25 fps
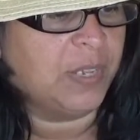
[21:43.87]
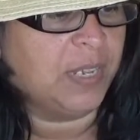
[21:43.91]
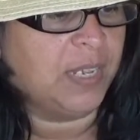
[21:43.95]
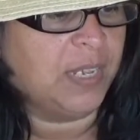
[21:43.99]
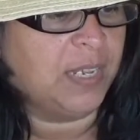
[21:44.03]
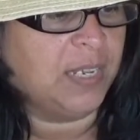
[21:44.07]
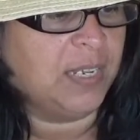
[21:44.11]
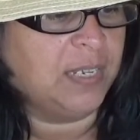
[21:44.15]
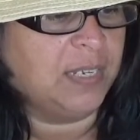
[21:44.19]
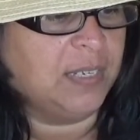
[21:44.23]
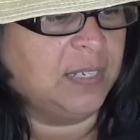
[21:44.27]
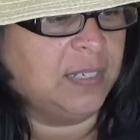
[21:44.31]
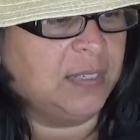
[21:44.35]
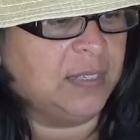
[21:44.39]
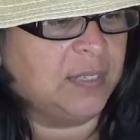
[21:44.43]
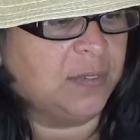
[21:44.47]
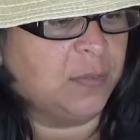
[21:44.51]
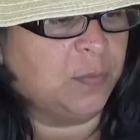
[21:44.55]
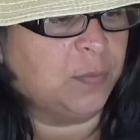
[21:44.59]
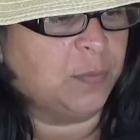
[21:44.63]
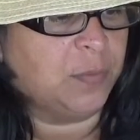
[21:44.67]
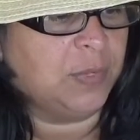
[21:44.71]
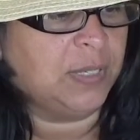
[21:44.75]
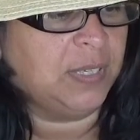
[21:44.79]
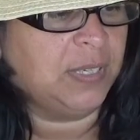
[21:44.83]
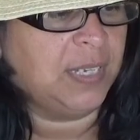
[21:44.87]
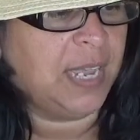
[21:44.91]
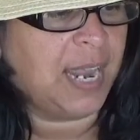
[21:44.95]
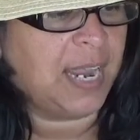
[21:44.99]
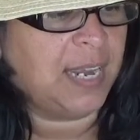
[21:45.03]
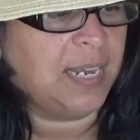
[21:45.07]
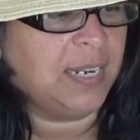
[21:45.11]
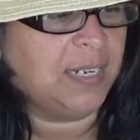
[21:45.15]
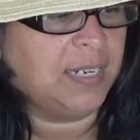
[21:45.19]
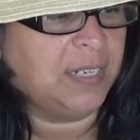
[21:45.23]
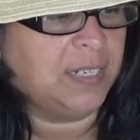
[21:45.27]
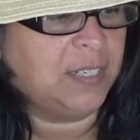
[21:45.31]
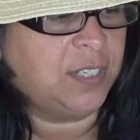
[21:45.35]
is
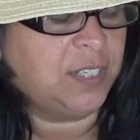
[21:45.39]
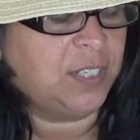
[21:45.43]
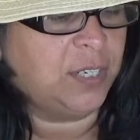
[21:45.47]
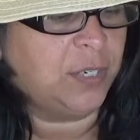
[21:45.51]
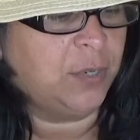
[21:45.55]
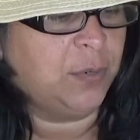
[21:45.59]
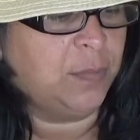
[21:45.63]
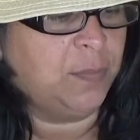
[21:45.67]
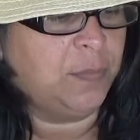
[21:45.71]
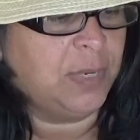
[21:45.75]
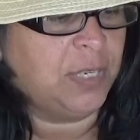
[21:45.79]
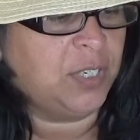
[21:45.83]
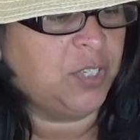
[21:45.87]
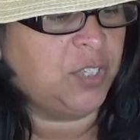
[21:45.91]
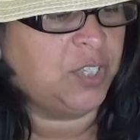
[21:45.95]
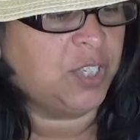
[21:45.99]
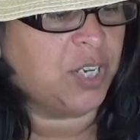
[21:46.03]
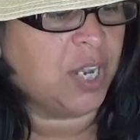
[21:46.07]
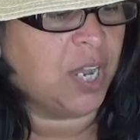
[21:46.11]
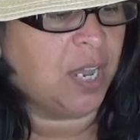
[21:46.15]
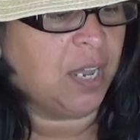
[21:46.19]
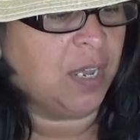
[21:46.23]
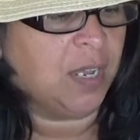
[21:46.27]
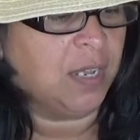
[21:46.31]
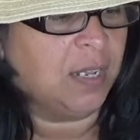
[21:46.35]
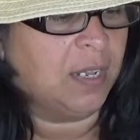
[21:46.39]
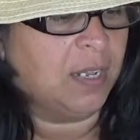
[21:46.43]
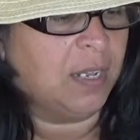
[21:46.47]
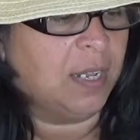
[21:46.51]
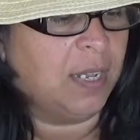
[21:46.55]
related to Misha,